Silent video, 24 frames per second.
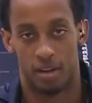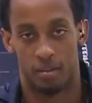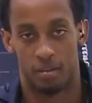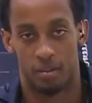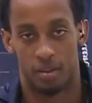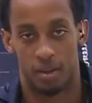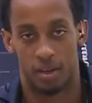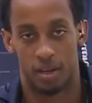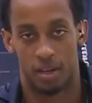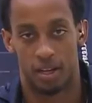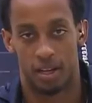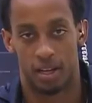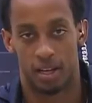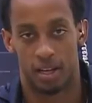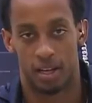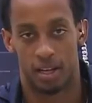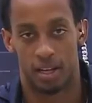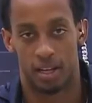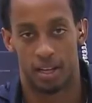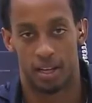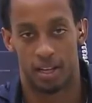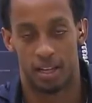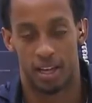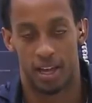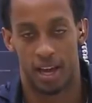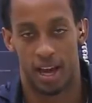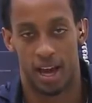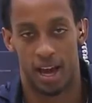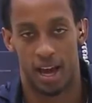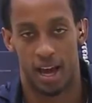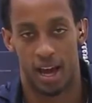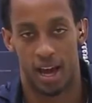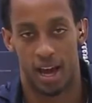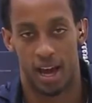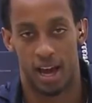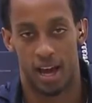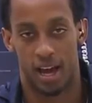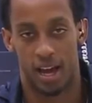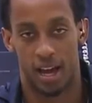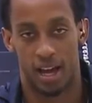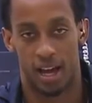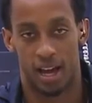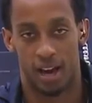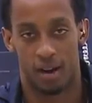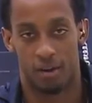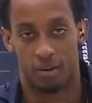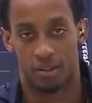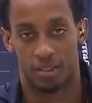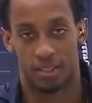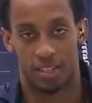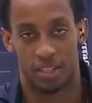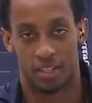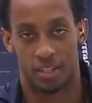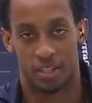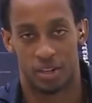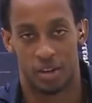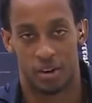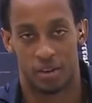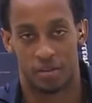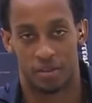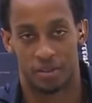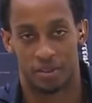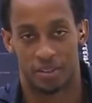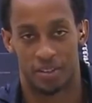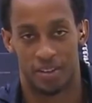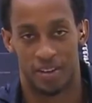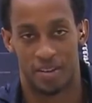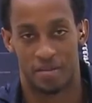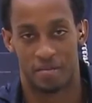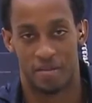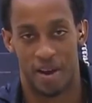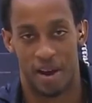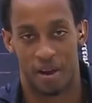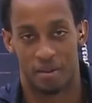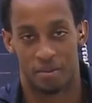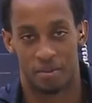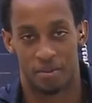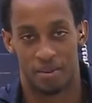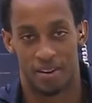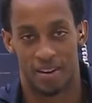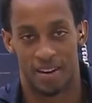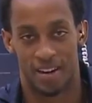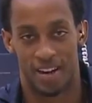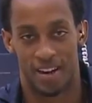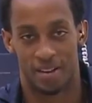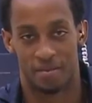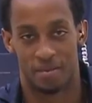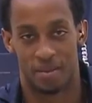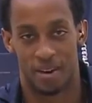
But yeah, I, I, I, wasn't sure if it was going to hit backward or not,